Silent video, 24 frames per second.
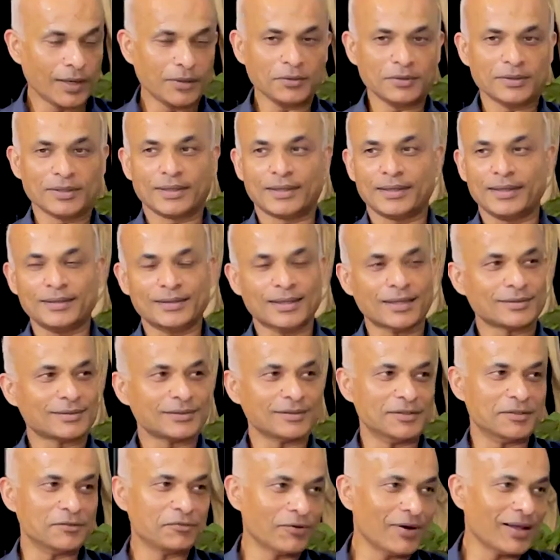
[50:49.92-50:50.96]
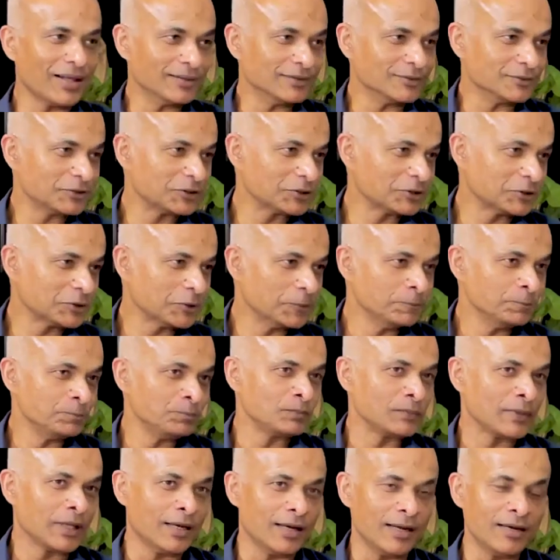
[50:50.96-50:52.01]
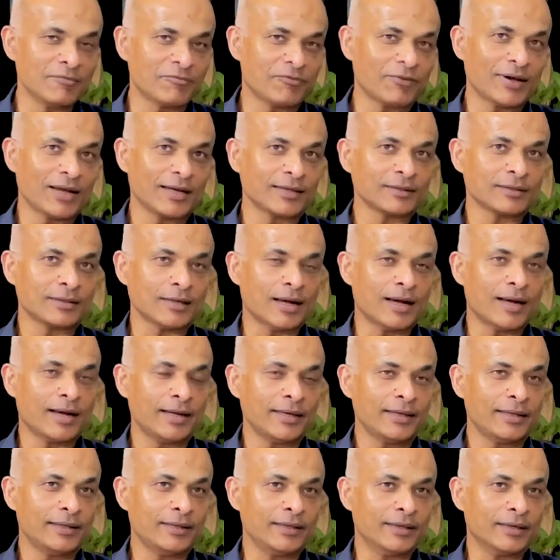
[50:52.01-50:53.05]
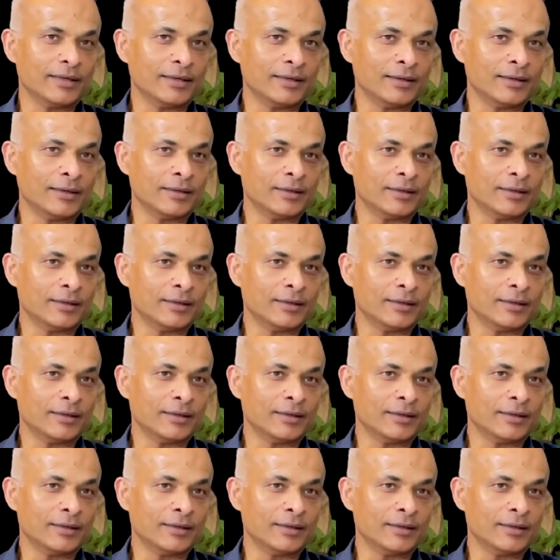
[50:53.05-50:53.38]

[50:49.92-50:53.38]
I don't agree that's a defense. In fact, I